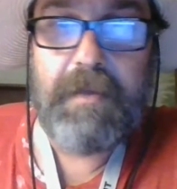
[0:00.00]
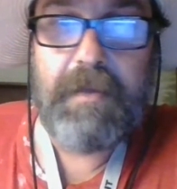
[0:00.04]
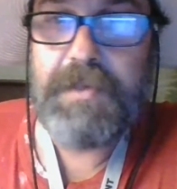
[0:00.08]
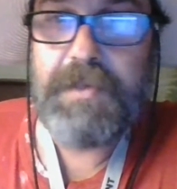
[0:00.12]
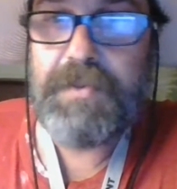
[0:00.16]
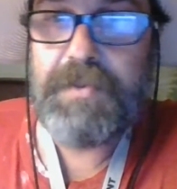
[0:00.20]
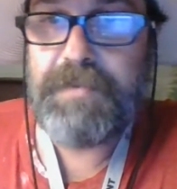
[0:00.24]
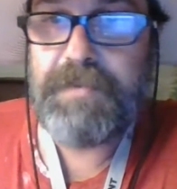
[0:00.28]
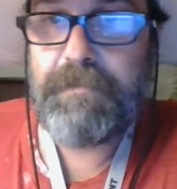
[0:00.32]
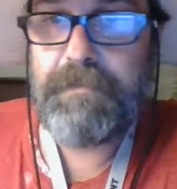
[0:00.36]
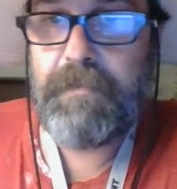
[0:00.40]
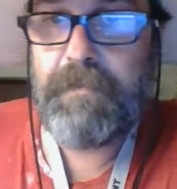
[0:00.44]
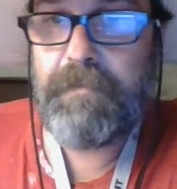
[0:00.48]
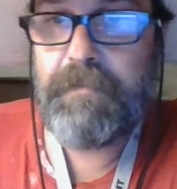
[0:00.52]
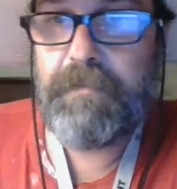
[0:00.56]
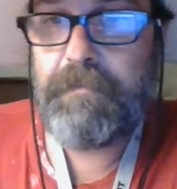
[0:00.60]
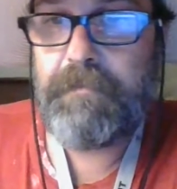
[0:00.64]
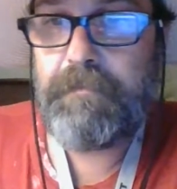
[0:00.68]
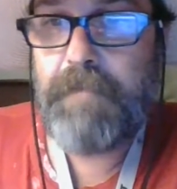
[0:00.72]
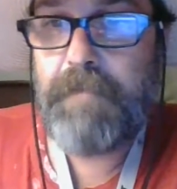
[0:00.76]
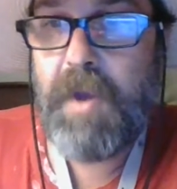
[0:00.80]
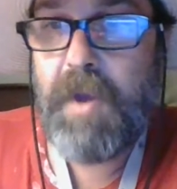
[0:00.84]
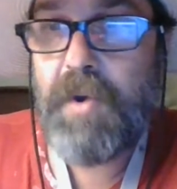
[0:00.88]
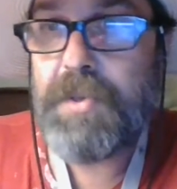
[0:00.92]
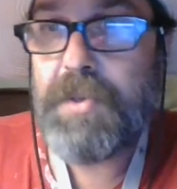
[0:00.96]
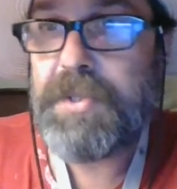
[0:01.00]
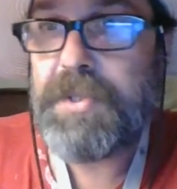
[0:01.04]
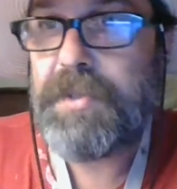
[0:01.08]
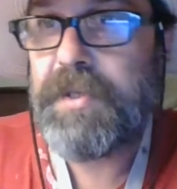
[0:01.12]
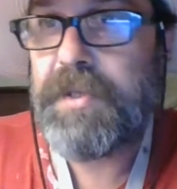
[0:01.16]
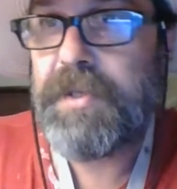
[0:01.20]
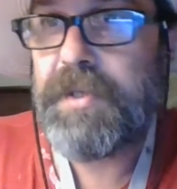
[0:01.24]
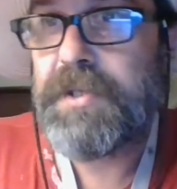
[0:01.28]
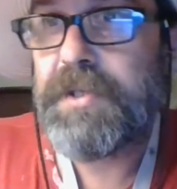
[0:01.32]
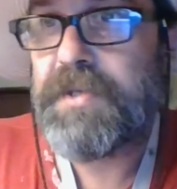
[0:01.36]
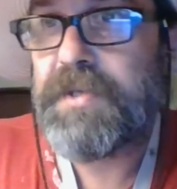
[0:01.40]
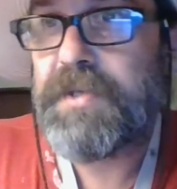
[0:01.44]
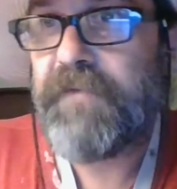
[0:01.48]
This was
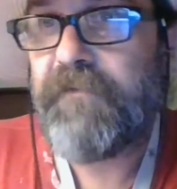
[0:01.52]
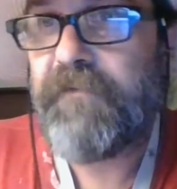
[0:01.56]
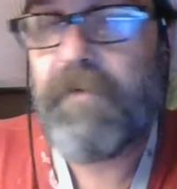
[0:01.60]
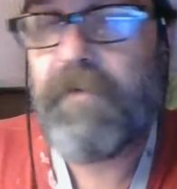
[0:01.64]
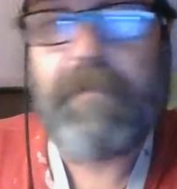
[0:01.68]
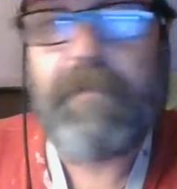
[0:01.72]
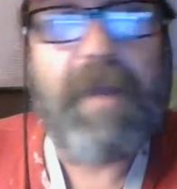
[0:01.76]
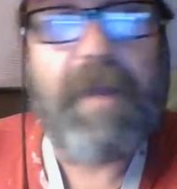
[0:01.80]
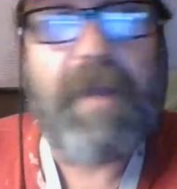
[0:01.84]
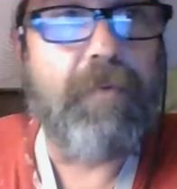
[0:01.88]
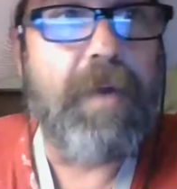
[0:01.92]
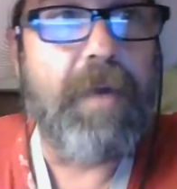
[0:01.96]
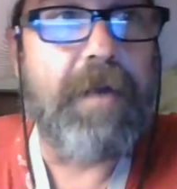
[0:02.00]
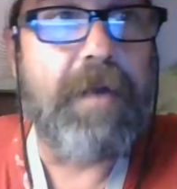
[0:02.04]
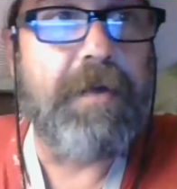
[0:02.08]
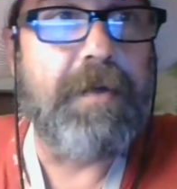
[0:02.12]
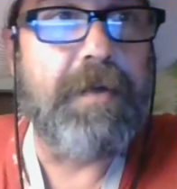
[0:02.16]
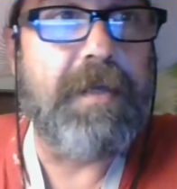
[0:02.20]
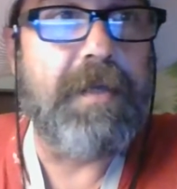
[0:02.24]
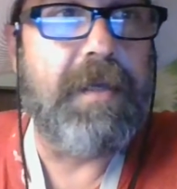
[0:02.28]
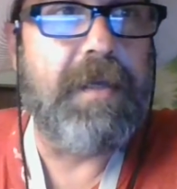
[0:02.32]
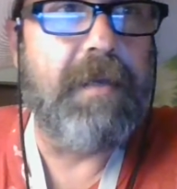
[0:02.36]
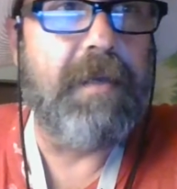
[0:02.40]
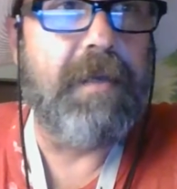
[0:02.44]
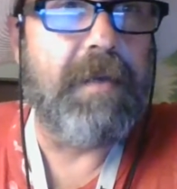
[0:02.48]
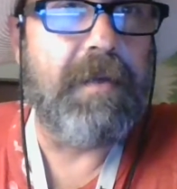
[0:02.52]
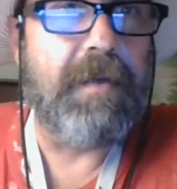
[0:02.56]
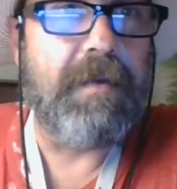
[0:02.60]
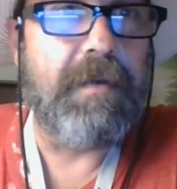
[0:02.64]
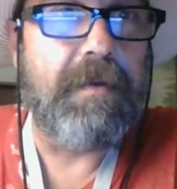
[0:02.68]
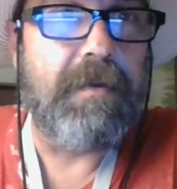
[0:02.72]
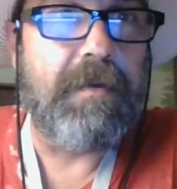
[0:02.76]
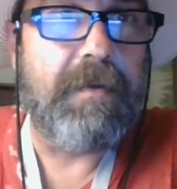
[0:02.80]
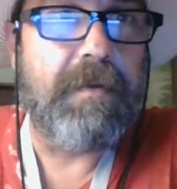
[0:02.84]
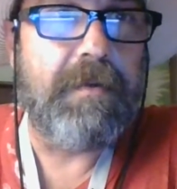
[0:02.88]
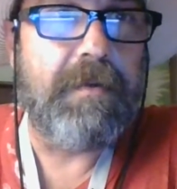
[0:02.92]
mostly just for my record keeping